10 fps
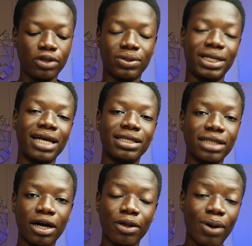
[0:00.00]
So that is
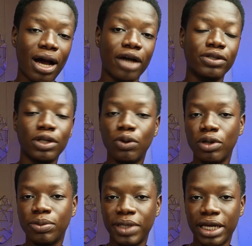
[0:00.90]
how you are actually
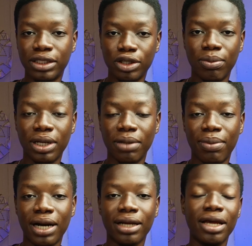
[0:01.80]
going to be getting your money
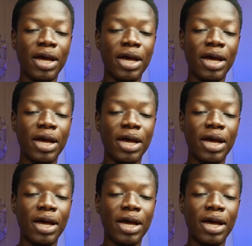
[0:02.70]
back,